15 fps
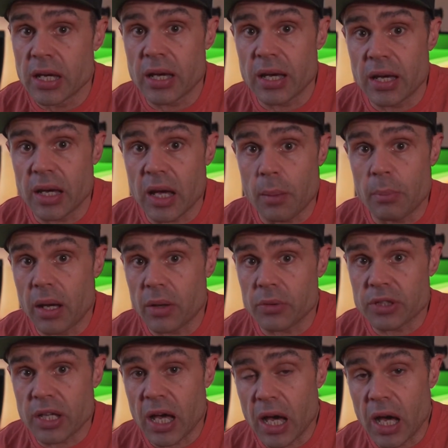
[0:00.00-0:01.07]

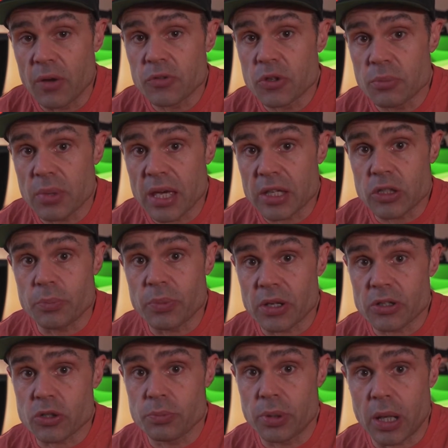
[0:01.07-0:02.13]
about how you make your
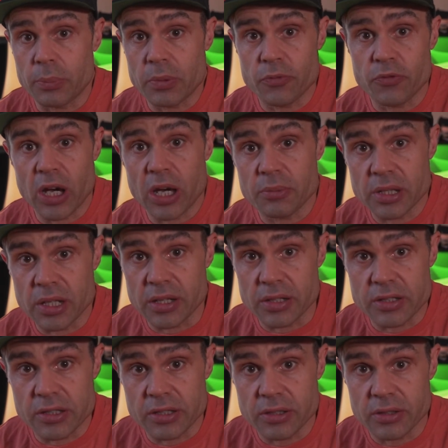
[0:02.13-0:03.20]
picture pop in 5
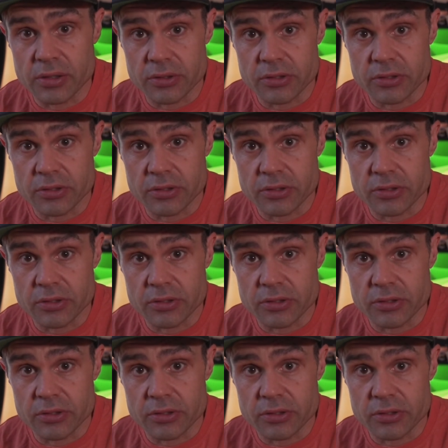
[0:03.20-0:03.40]
minutes.